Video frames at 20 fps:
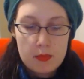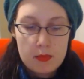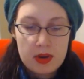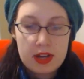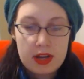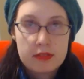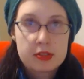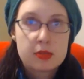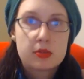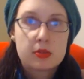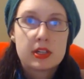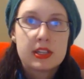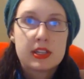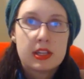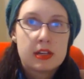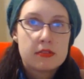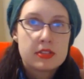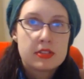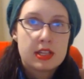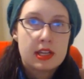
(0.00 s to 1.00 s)
But I was worried
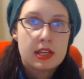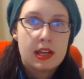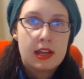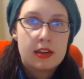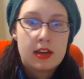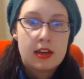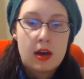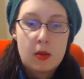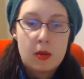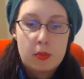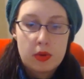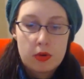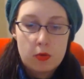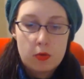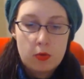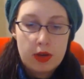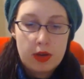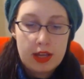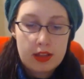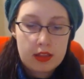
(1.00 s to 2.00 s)
that I was going to end up
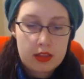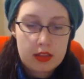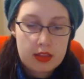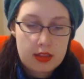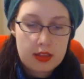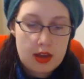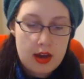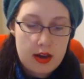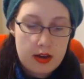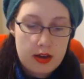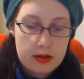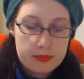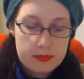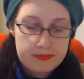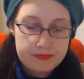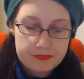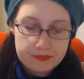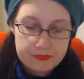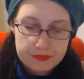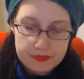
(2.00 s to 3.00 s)
with
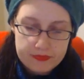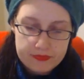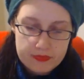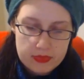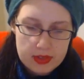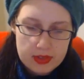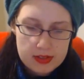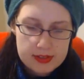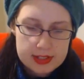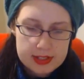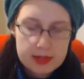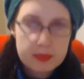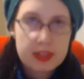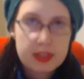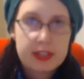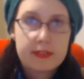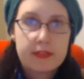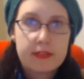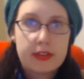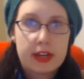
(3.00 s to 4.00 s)

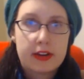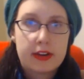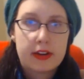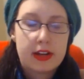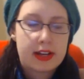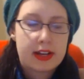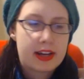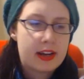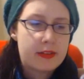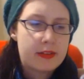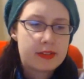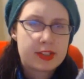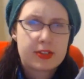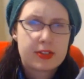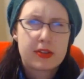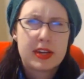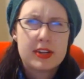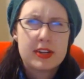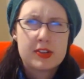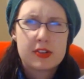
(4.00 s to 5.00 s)
something very, kind of a
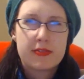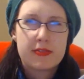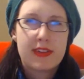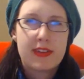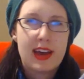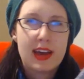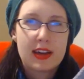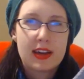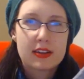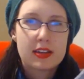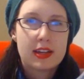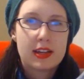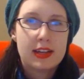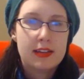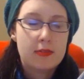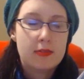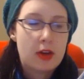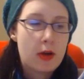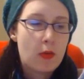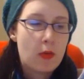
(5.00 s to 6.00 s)
strange effect, and
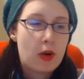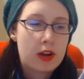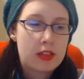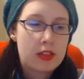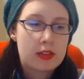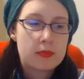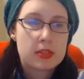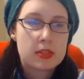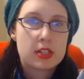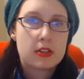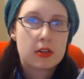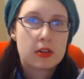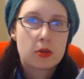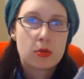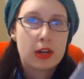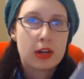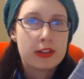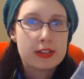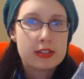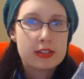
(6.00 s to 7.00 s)
I wanted them to look
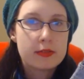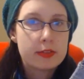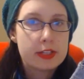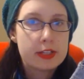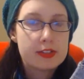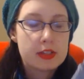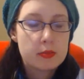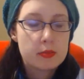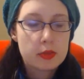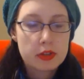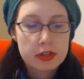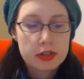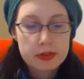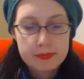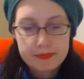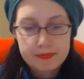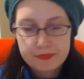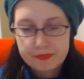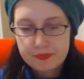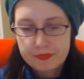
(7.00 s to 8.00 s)
relatively
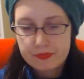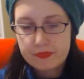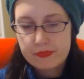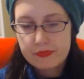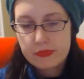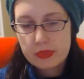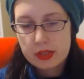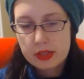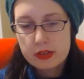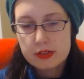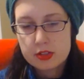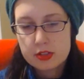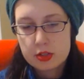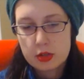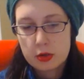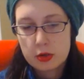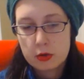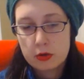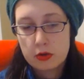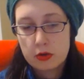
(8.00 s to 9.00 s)
similar.
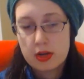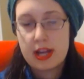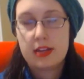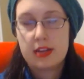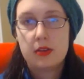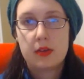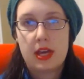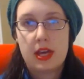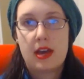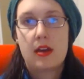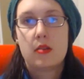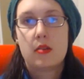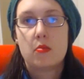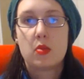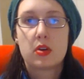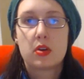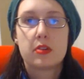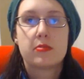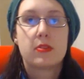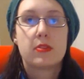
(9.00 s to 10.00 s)
So I knew I had
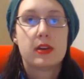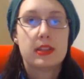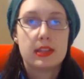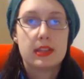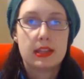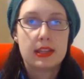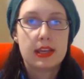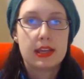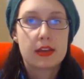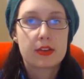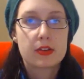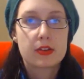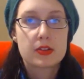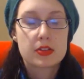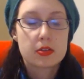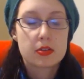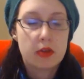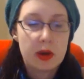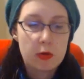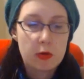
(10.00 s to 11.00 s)
more of one than the other,
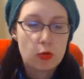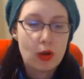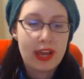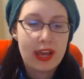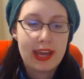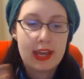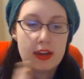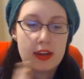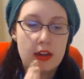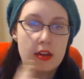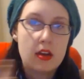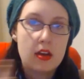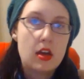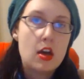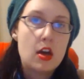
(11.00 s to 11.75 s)
so I weighed